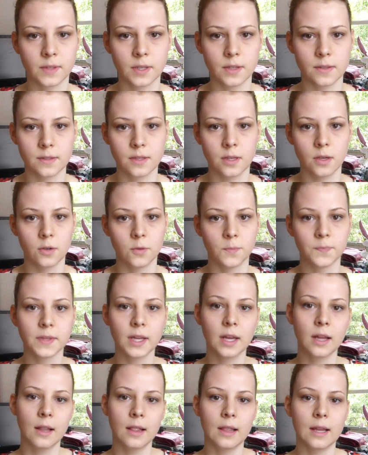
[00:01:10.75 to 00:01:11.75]
So
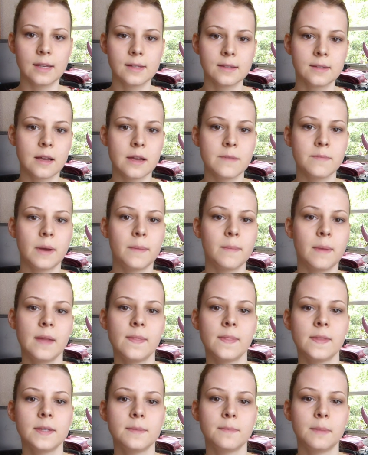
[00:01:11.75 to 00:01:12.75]
last time I made
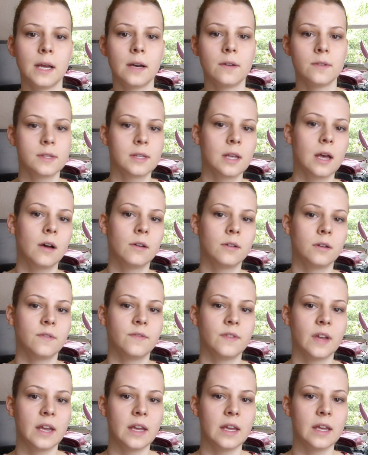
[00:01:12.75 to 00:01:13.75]
this blouse out of
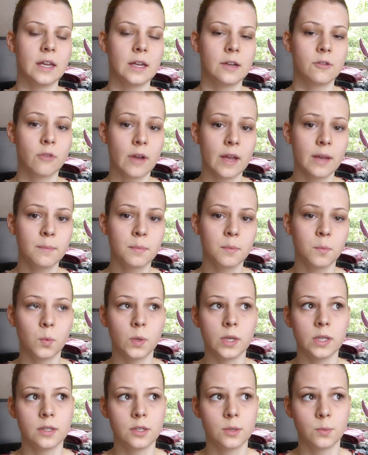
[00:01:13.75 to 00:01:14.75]
a crepe,
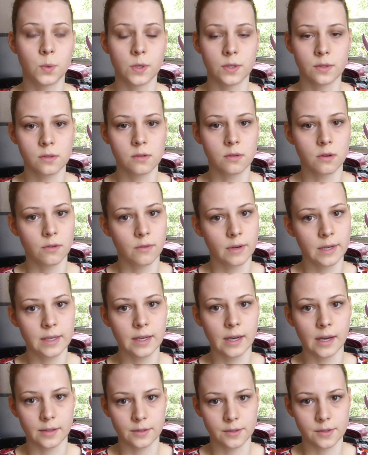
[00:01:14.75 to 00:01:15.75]
which was already
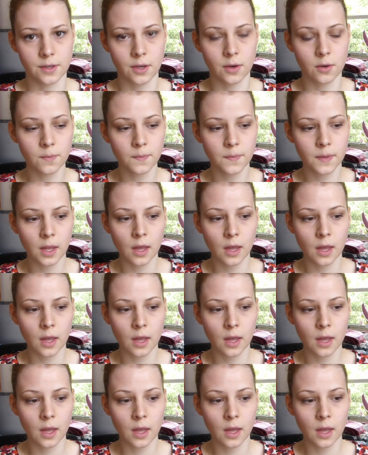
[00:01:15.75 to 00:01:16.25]
hard to sew,